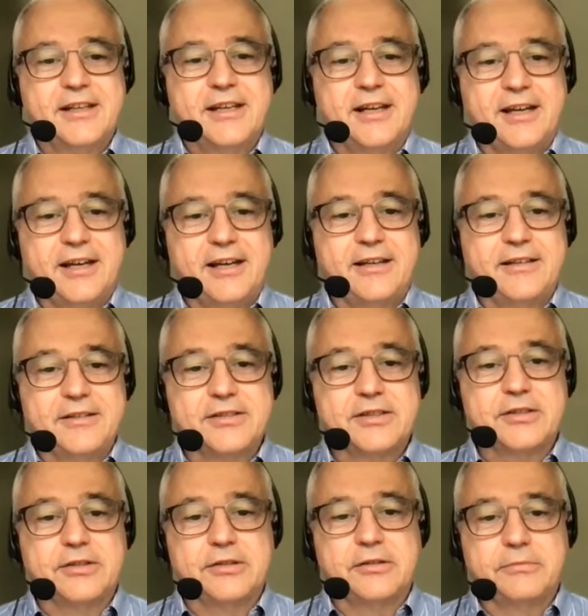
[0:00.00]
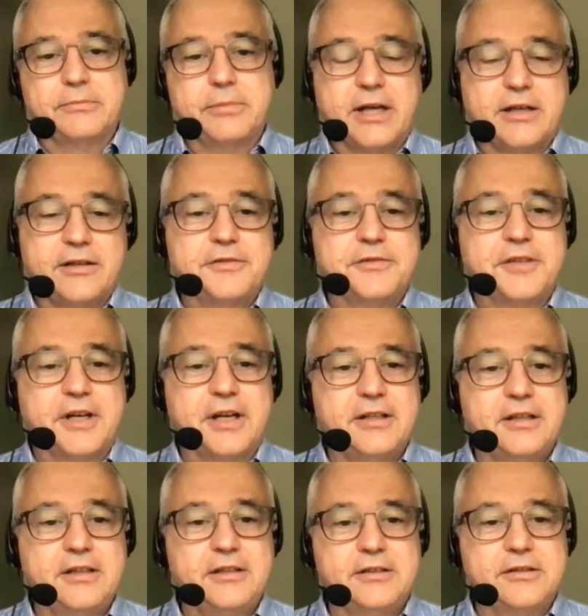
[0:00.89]
and by
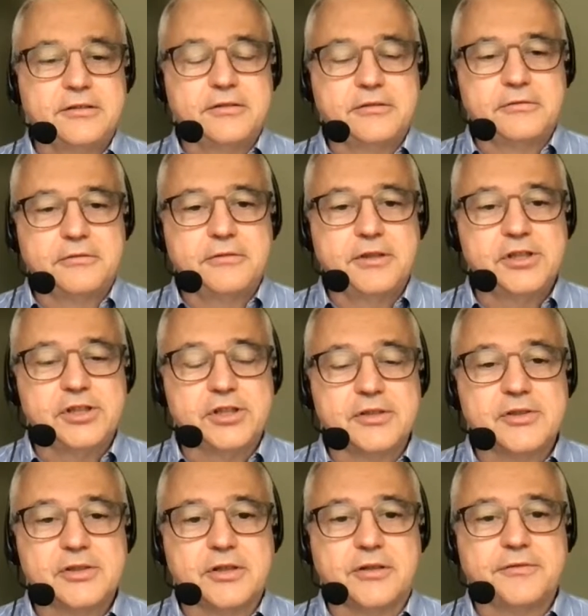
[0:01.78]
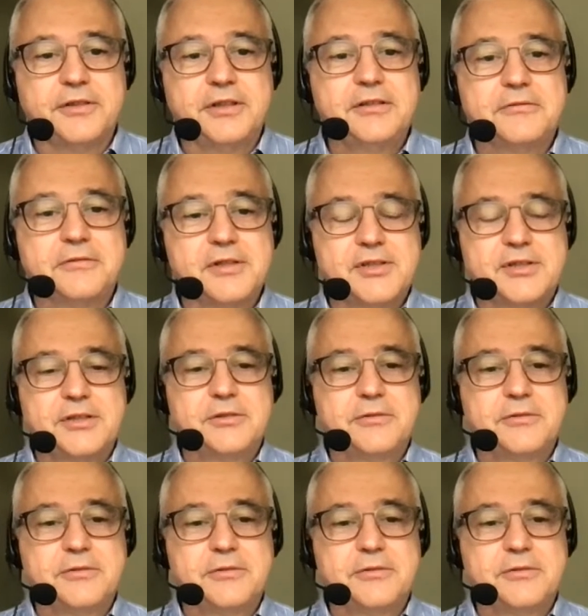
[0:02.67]
defining the regions of interest,